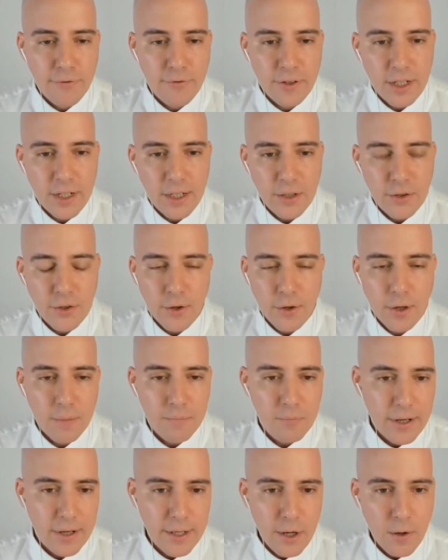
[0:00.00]
free
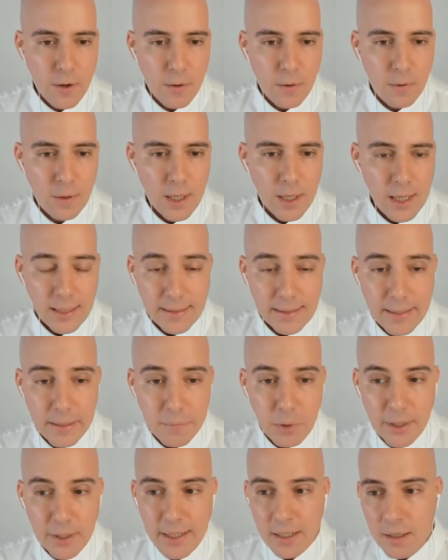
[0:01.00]
Europe, radio
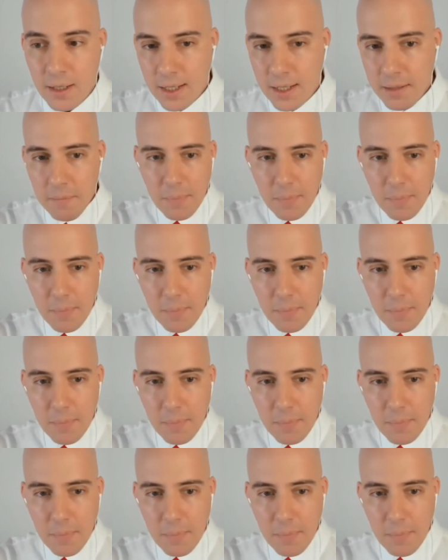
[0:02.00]
liberty,